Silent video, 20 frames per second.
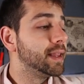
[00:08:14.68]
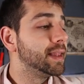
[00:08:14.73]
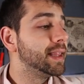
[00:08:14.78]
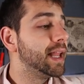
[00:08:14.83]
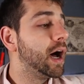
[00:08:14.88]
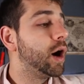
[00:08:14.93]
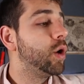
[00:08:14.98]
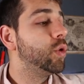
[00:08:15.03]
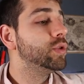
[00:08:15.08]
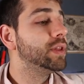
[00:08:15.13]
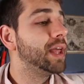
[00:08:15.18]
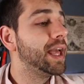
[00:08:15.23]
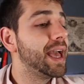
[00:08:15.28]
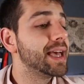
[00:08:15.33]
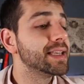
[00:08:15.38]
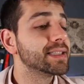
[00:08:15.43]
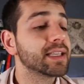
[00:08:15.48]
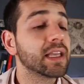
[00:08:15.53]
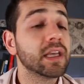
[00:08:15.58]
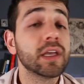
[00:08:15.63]
Now they
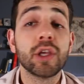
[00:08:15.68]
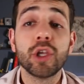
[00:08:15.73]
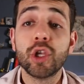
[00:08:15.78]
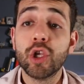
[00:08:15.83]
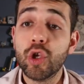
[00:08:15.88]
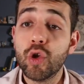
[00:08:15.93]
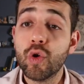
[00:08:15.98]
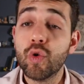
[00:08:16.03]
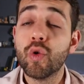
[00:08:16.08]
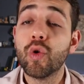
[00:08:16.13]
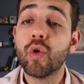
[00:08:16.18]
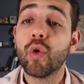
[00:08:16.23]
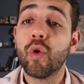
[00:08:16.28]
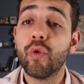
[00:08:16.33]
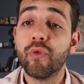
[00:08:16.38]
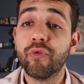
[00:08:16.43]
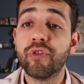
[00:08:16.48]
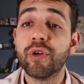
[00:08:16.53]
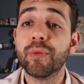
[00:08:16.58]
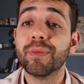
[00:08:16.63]
ask, you
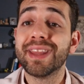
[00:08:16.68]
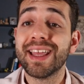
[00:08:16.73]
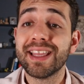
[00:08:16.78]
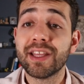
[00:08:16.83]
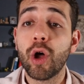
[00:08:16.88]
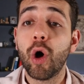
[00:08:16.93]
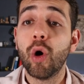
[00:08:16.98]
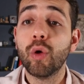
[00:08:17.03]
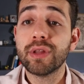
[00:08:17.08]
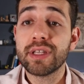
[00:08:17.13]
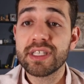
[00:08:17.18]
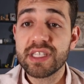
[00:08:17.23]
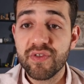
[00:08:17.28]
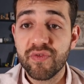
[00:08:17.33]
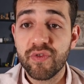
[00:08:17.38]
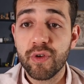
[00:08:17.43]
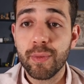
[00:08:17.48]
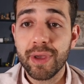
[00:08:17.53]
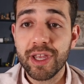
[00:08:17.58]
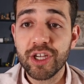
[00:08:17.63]
confirm that all this
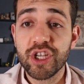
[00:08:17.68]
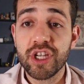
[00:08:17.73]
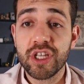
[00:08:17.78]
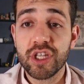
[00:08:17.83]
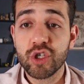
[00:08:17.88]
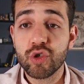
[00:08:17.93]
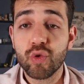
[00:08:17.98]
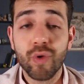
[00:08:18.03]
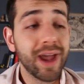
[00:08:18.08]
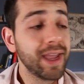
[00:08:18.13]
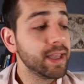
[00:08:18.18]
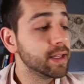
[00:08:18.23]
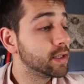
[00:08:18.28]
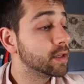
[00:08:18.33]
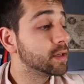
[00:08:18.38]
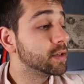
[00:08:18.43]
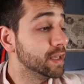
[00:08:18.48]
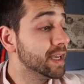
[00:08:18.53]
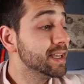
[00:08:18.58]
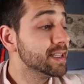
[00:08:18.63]
information is right?
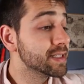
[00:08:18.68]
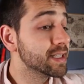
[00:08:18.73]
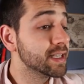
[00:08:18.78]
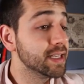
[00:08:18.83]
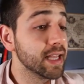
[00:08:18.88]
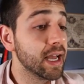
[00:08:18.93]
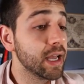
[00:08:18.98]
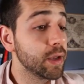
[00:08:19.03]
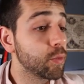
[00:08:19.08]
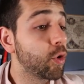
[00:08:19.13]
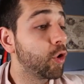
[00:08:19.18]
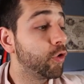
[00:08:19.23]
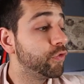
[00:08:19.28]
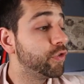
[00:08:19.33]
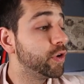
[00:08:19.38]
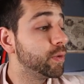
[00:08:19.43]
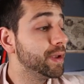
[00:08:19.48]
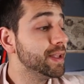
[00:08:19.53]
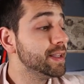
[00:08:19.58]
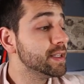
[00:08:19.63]
Yes, I
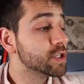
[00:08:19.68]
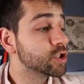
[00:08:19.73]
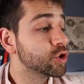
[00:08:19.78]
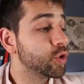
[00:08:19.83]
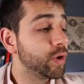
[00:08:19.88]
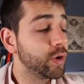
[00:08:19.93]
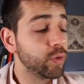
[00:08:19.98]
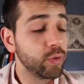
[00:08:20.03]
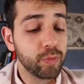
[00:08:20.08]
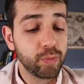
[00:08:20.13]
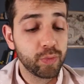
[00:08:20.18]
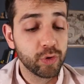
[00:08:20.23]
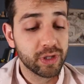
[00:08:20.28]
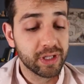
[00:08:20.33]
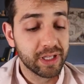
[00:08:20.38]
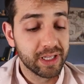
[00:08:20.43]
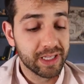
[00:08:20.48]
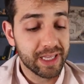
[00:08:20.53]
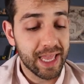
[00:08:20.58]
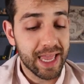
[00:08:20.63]
confirm it, so I will
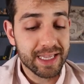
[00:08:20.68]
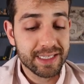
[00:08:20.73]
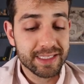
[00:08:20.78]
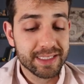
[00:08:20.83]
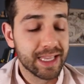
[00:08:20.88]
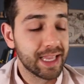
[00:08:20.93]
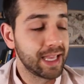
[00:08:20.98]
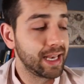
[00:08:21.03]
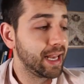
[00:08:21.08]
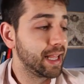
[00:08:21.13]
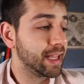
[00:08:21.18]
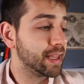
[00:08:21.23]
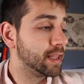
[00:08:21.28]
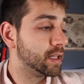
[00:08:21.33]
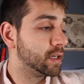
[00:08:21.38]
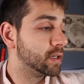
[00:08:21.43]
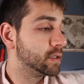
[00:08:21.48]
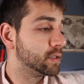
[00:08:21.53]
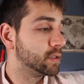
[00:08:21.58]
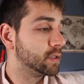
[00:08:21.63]
put yes and
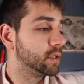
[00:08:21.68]
enter.